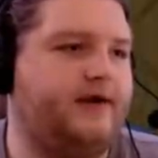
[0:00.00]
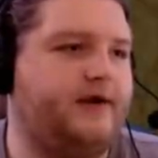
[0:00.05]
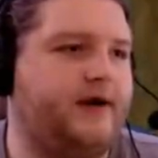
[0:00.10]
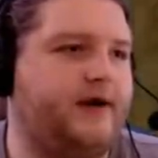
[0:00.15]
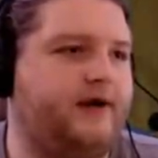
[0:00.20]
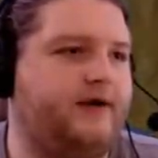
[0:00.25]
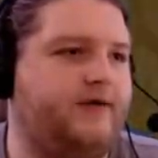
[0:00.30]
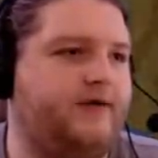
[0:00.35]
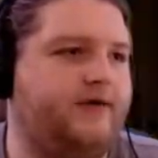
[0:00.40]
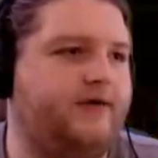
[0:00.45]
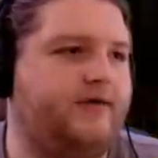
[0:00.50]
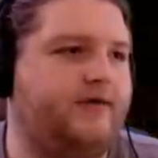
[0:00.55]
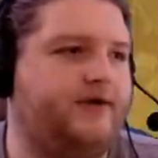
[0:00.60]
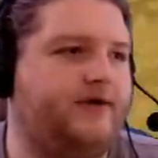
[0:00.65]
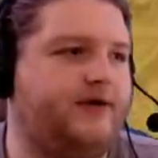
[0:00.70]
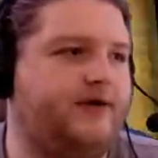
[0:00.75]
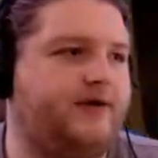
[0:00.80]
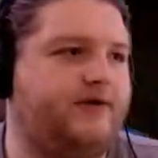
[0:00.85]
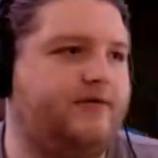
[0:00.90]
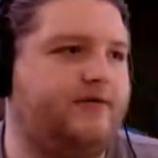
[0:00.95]
I don't know what to
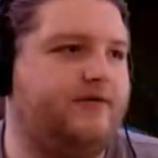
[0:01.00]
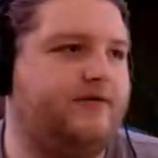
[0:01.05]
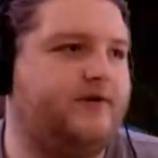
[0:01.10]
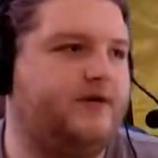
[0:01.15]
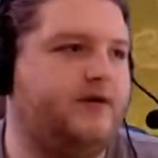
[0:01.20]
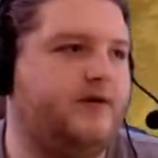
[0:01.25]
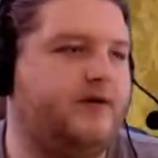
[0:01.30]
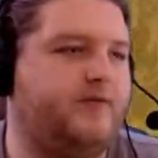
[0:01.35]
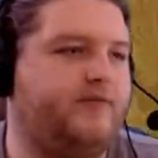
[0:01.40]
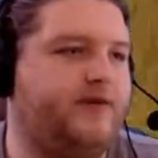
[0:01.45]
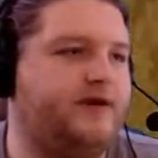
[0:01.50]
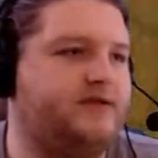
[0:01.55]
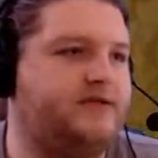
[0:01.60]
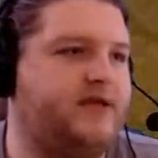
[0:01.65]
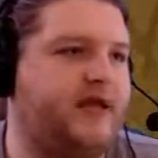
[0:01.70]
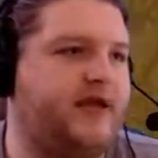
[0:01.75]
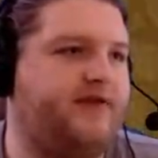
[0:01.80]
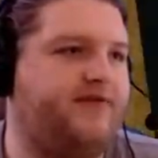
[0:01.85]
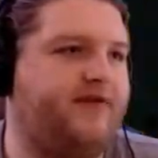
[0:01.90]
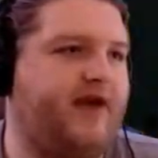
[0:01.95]
do. The only puzzle
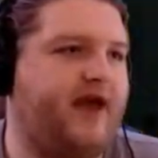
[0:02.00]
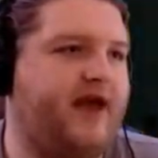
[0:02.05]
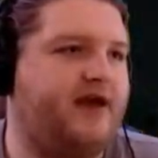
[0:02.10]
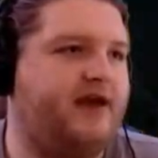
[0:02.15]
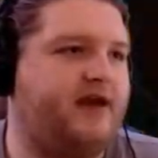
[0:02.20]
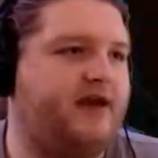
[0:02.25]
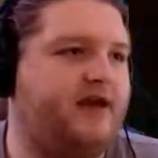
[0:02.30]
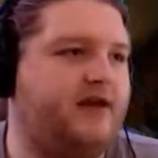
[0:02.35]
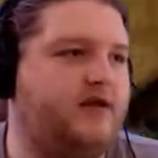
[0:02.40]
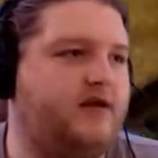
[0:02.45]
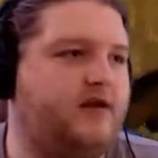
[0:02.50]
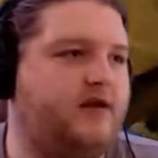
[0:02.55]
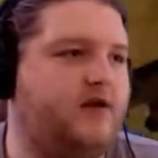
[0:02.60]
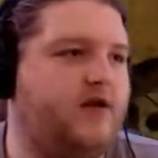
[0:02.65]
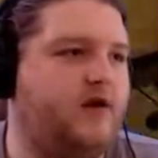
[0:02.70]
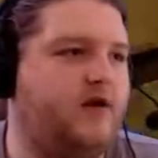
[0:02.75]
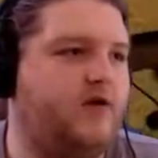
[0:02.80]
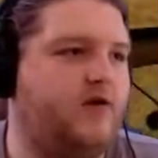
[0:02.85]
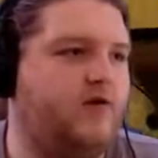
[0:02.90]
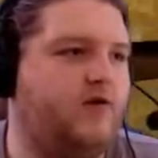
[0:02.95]
I have any
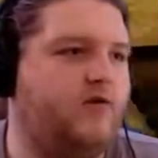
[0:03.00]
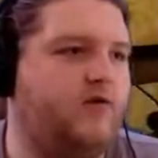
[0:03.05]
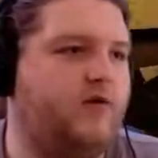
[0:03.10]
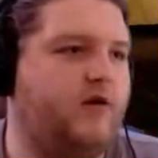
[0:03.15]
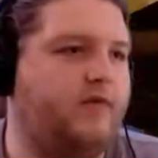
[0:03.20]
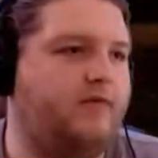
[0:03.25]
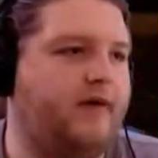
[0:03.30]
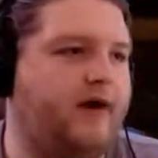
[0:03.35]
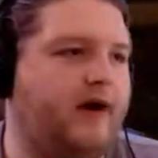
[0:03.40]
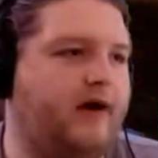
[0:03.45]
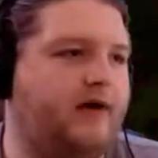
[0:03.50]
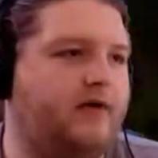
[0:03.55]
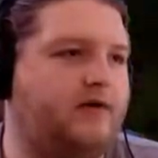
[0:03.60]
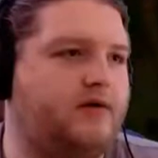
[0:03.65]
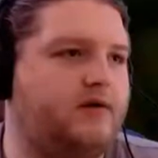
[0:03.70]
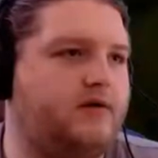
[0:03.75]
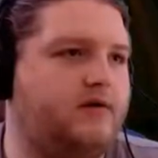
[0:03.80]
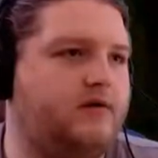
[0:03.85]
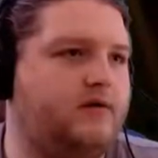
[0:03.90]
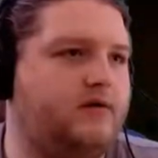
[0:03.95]
know about,
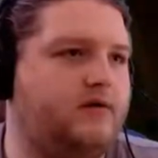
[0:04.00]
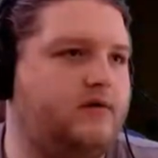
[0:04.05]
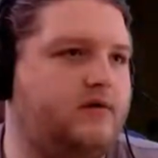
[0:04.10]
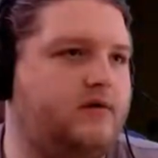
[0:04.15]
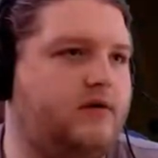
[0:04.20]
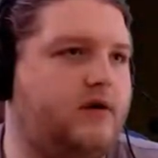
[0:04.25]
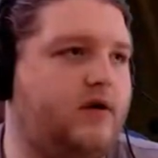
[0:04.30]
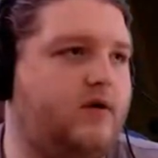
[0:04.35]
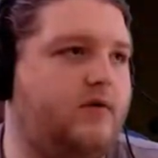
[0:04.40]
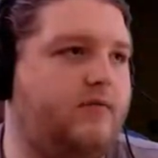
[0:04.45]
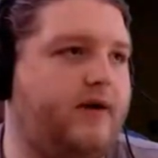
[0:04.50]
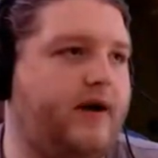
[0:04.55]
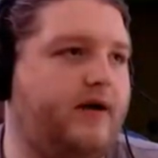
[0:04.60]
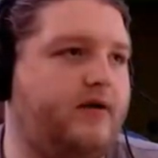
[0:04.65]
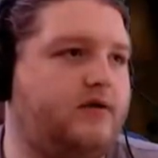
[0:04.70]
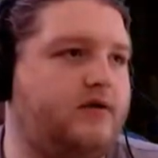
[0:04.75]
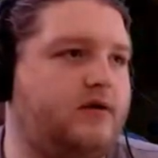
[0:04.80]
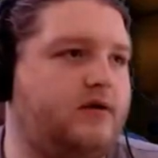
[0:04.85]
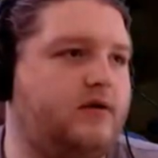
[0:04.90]
know about,